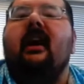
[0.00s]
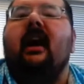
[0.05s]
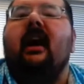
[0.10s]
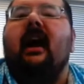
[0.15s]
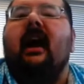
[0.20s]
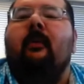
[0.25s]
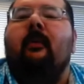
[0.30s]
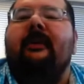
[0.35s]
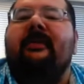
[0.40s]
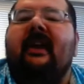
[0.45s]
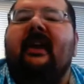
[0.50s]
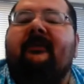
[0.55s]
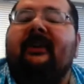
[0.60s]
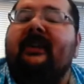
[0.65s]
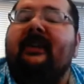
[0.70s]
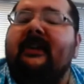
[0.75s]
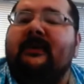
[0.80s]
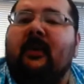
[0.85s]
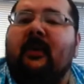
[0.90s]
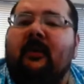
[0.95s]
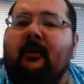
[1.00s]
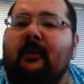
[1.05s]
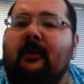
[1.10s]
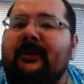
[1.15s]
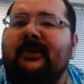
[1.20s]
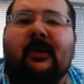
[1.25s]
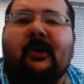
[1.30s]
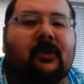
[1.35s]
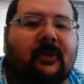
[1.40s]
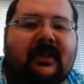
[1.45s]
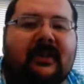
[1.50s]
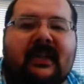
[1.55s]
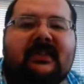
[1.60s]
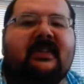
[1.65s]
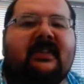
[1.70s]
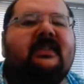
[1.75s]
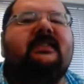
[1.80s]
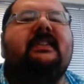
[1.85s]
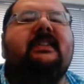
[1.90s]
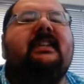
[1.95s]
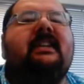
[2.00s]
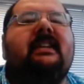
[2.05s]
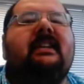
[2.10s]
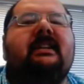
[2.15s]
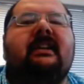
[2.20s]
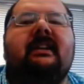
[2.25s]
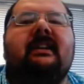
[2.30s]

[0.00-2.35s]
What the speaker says: with everything that's going on with social distancing